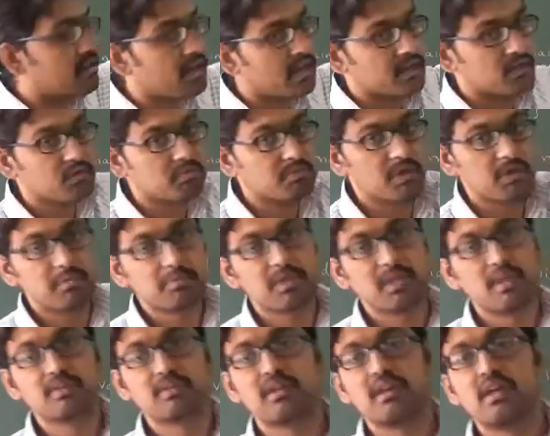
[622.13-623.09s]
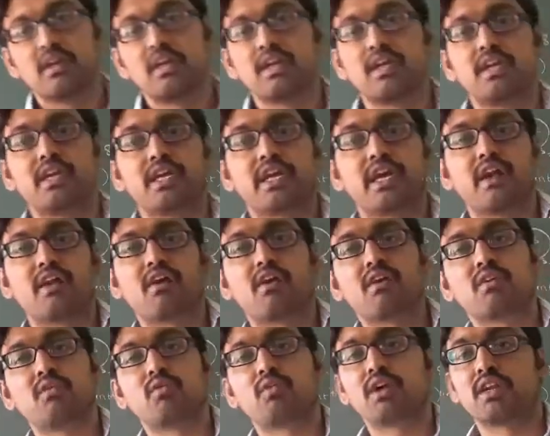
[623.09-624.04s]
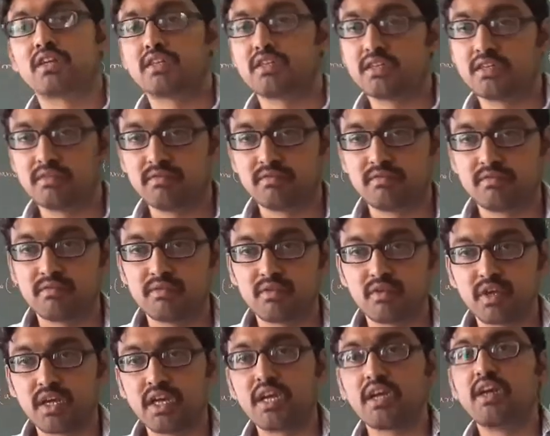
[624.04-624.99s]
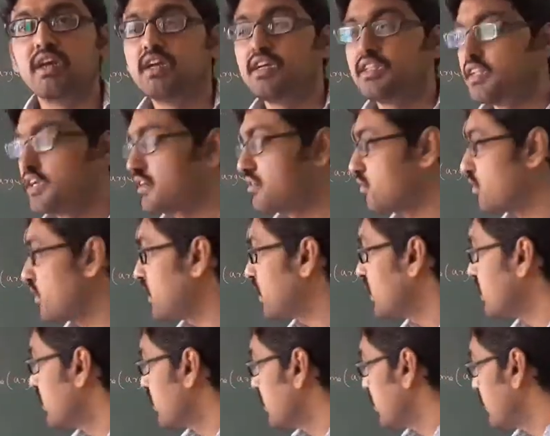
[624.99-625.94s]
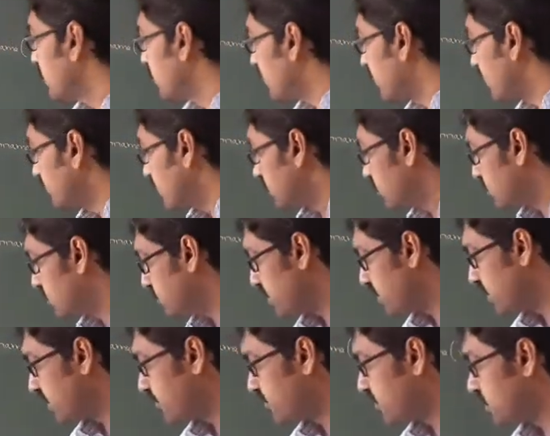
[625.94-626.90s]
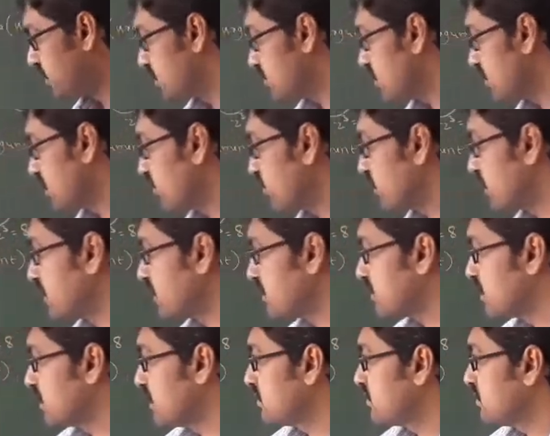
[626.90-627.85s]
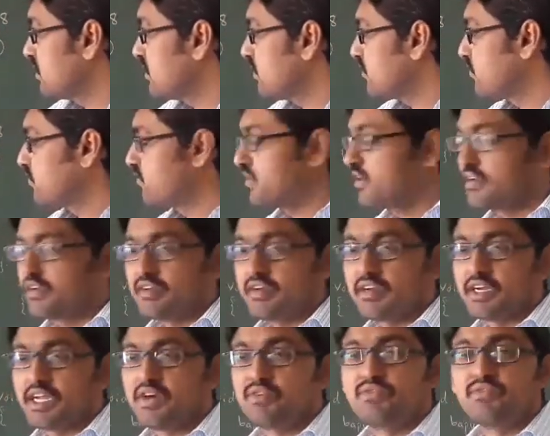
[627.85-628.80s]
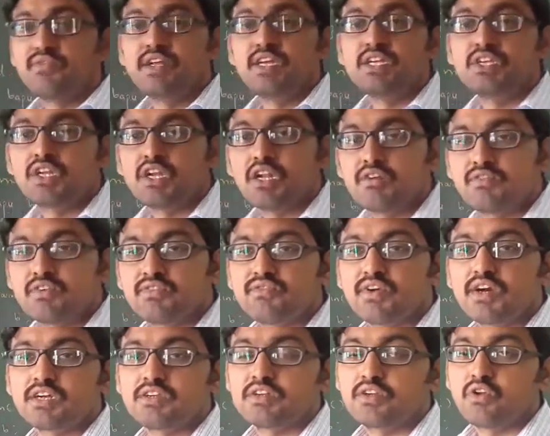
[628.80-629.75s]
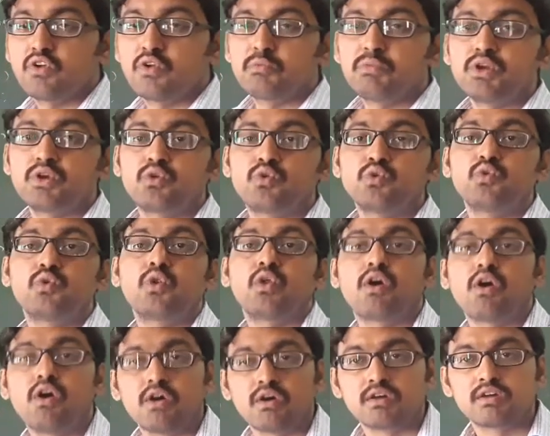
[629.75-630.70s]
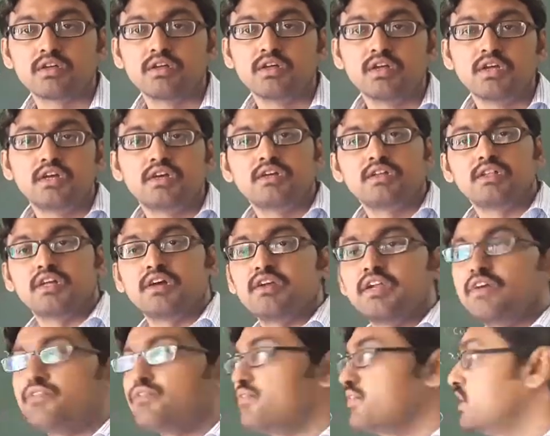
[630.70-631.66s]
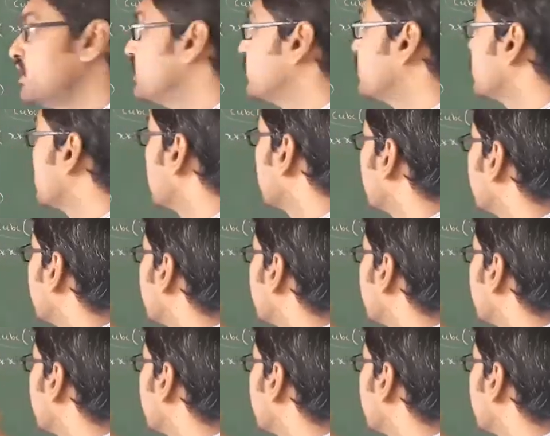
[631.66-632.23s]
argument means it cannot work. Okay, that's why one of the disadvantages is if definition of a function will be too long. The definition of